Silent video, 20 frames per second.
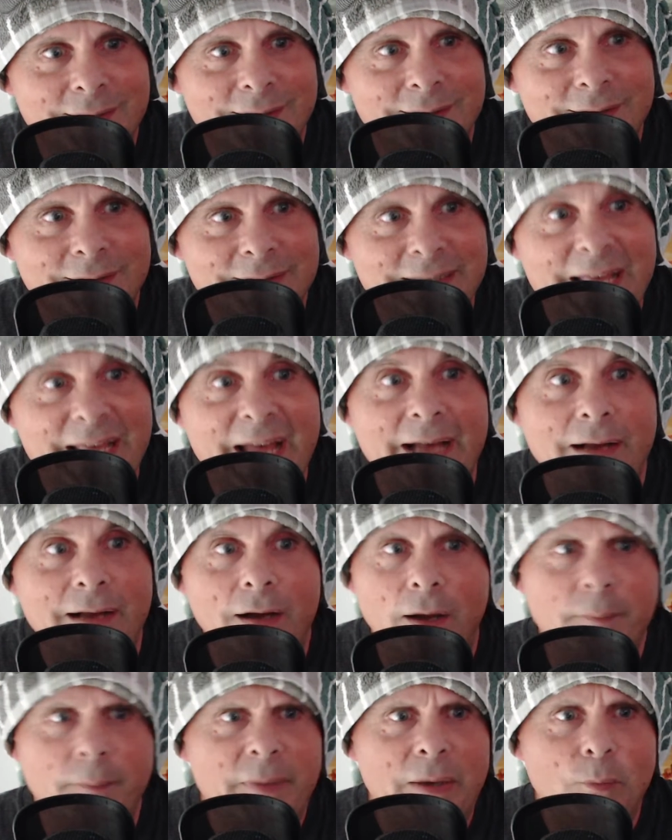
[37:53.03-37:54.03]
Yeah,
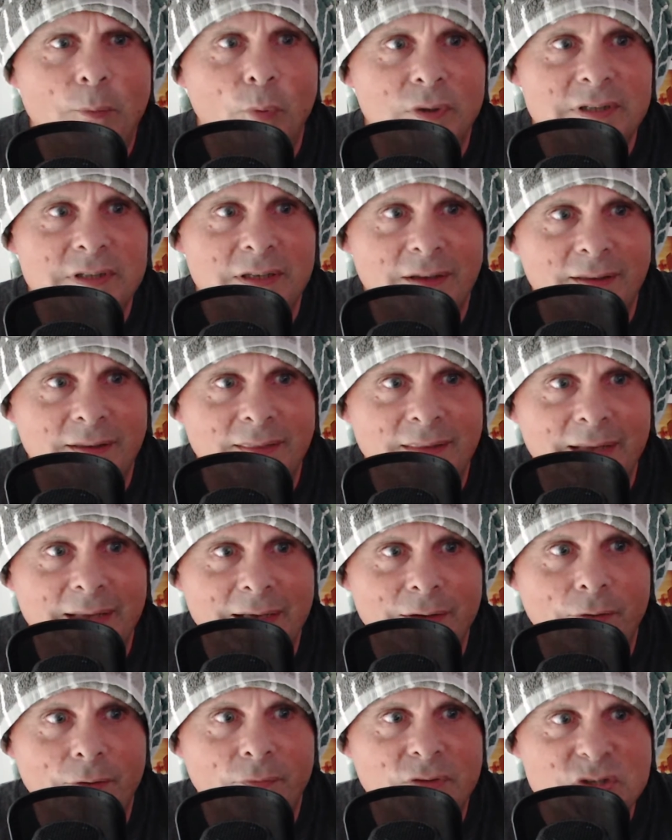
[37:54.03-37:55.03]
I mean, what did I
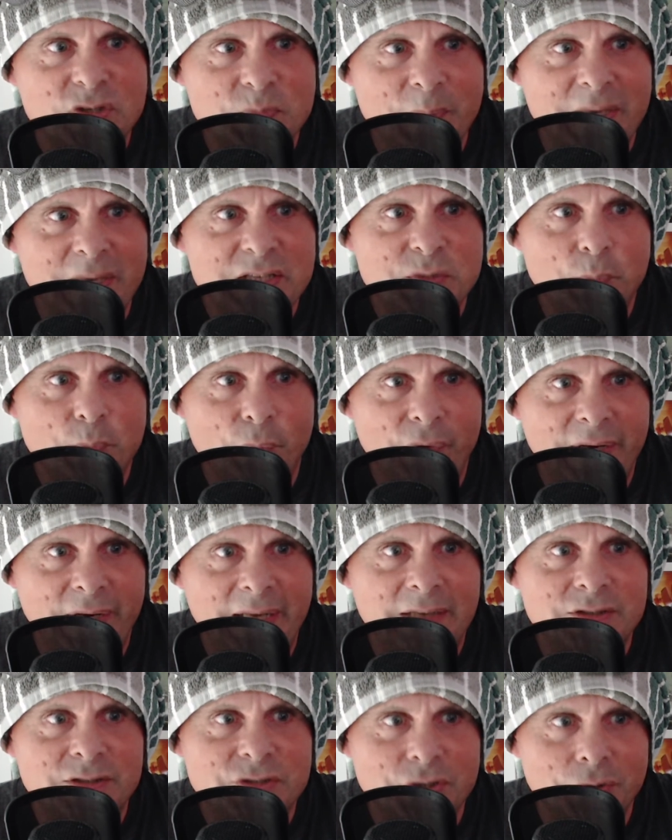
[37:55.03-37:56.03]
think of the Space
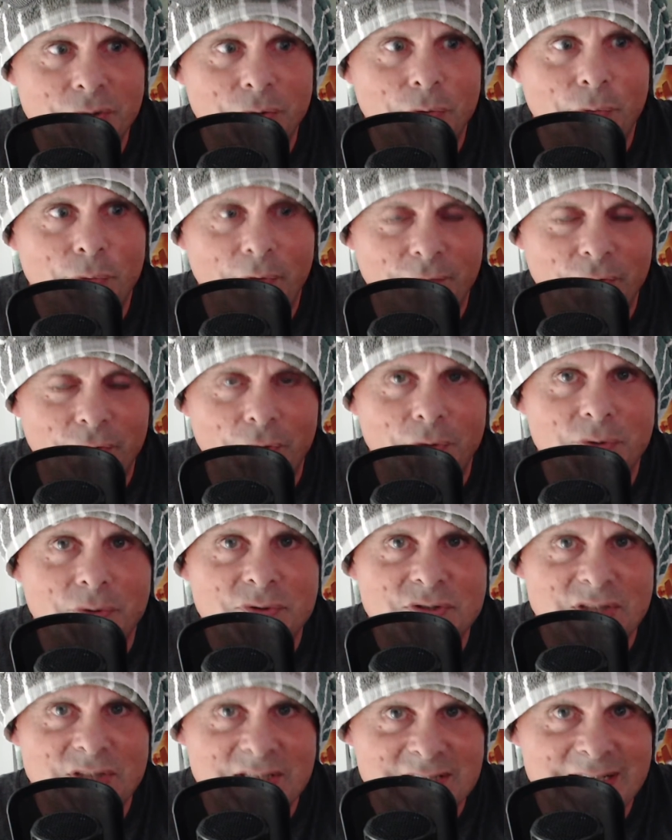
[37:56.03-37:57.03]
Marine 2
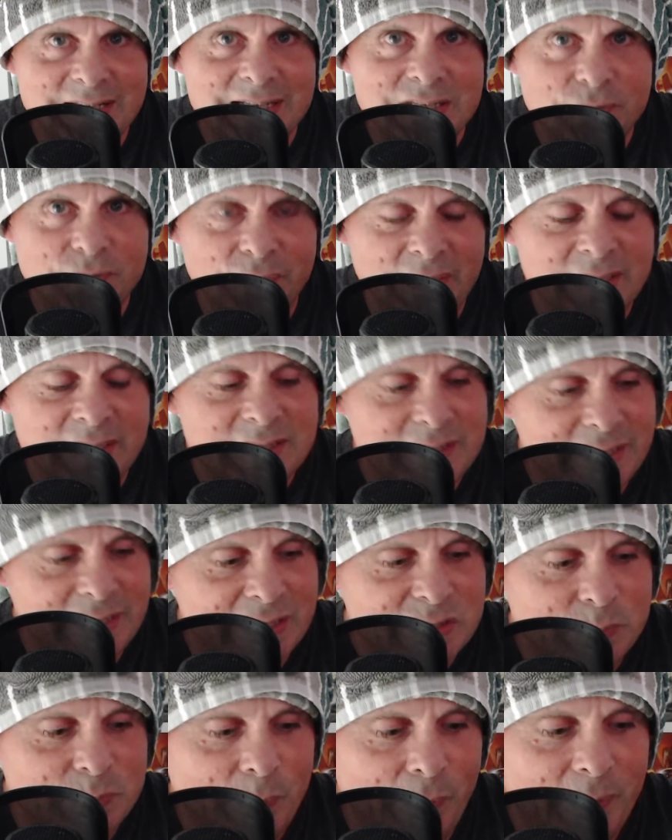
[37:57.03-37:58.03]
reviews, the
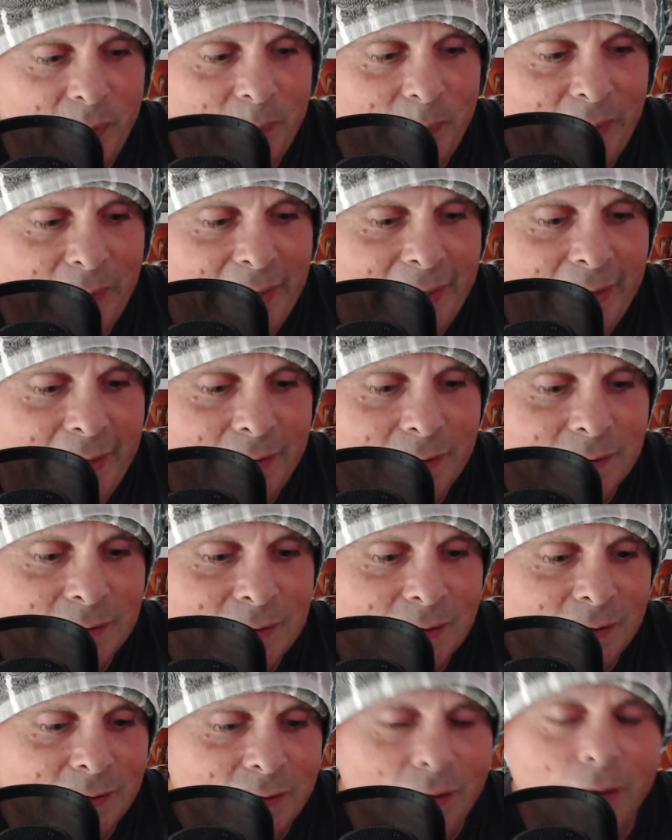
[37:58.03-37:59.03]
6v6 multiplayer?
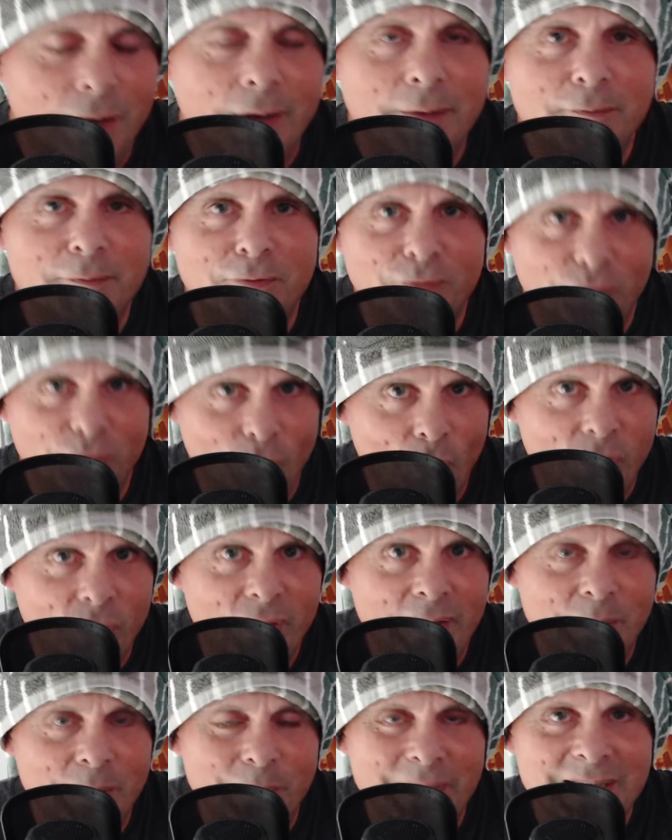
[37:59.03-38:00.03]
I am
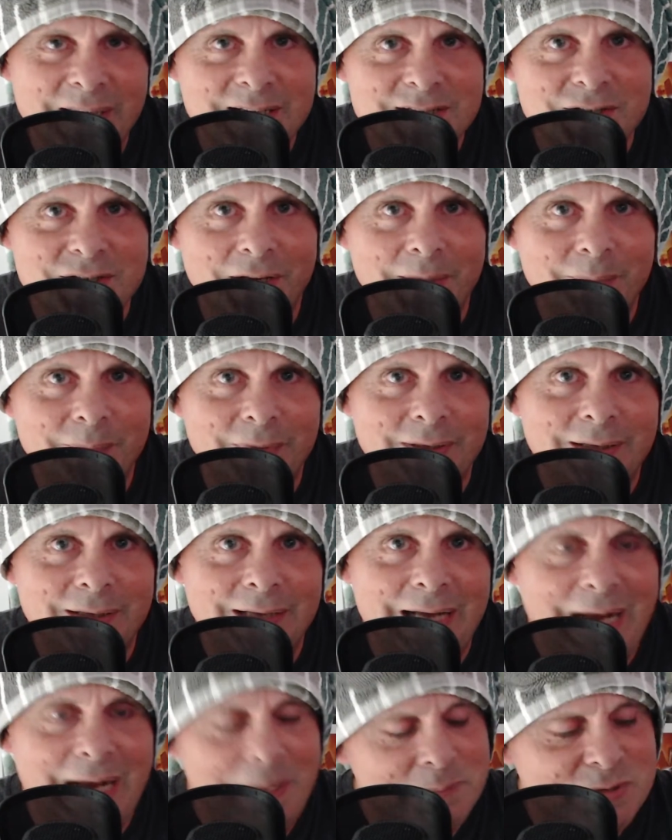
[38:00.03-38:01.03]
frothing with excitement.
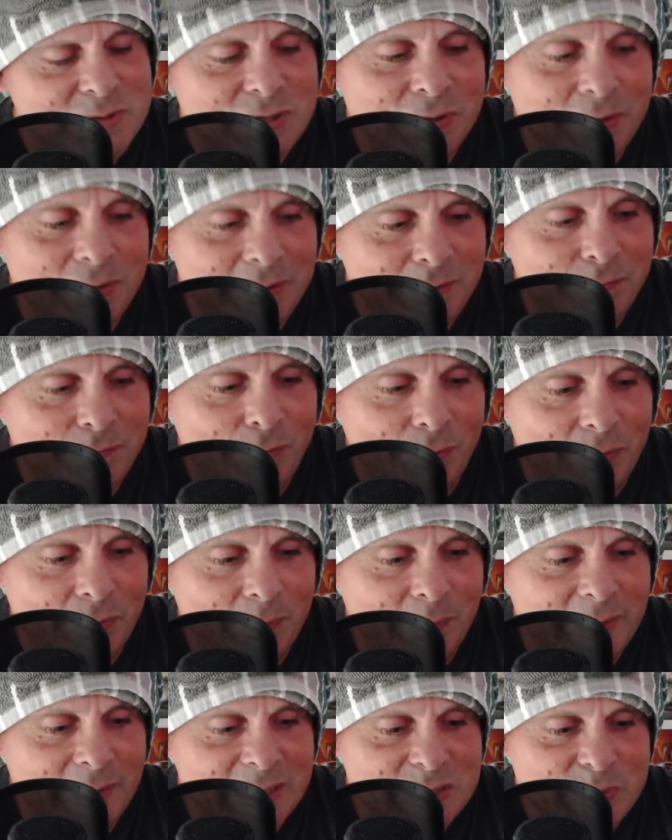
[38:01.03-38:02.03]
Absolutely frothing
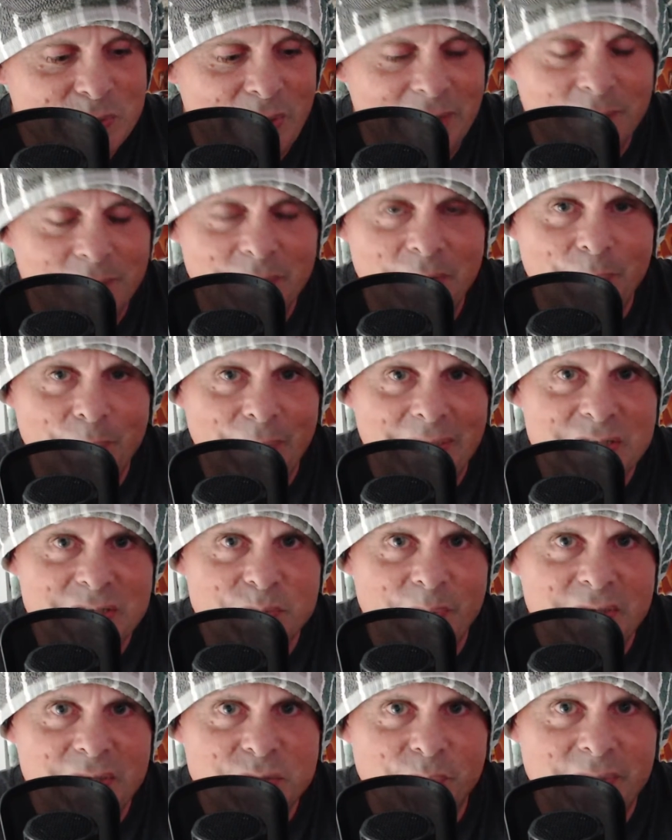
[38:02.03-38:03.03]
with excitement to play
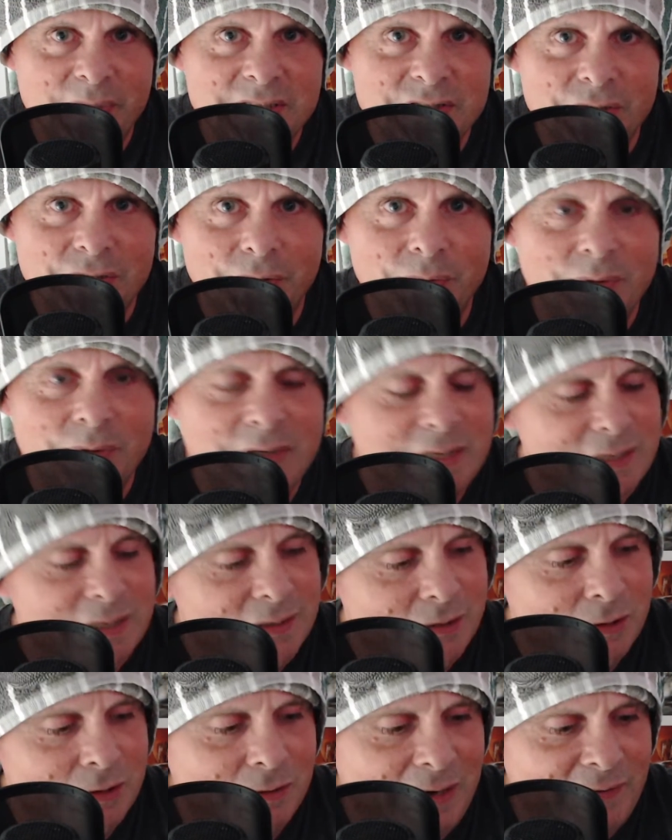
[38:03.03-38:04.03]
Space Marine 2.
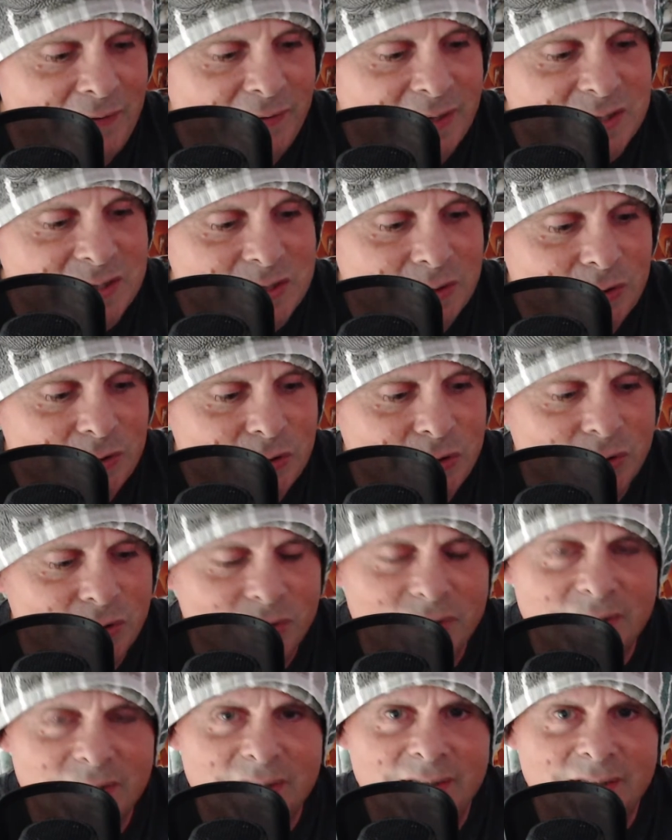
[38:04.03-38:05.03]
The graphics look good.